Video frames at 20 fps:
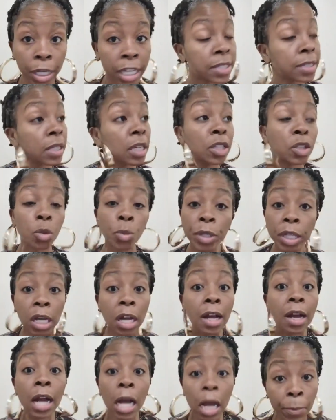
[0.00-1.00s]
It's either we
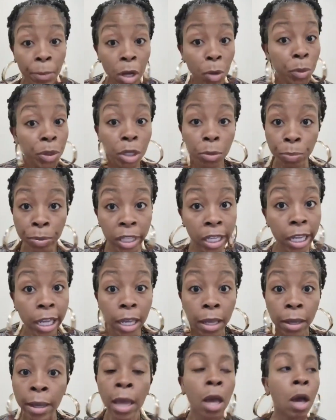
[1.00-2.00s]
going to come up with a plan